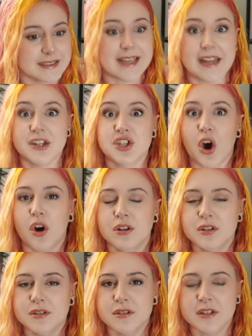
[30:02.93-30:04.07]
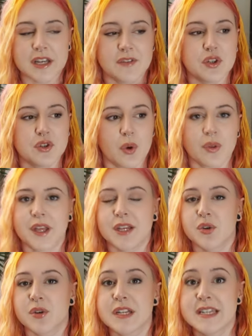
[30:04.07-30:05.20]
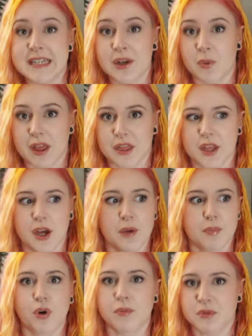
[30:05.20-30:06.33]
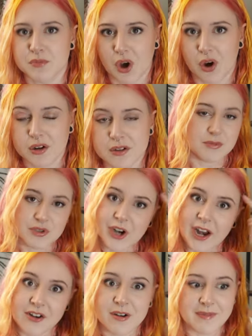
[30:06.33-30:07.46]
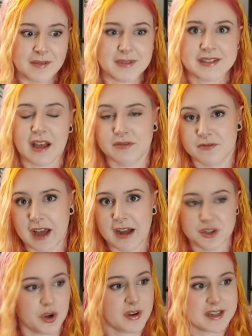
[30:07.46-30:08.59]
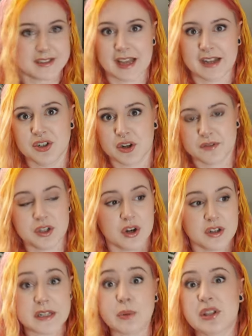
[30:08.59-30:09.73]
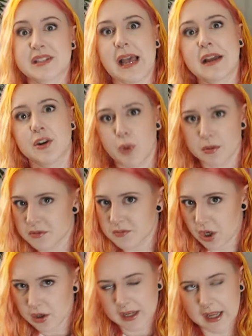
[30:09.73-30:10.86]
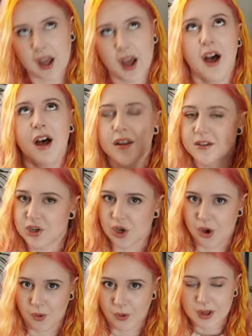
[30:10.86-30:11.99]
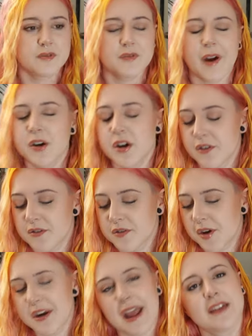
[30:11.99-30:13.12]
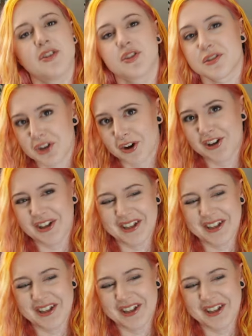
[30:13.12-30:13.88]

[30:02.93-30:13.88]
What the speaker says: get a dog if you don't think you can deal with a problem dog. I'm trying to remind myself of that. Don't get a second dog if you can't deal with a second problem dog. Like, no. Fair enough if you got an angel dog.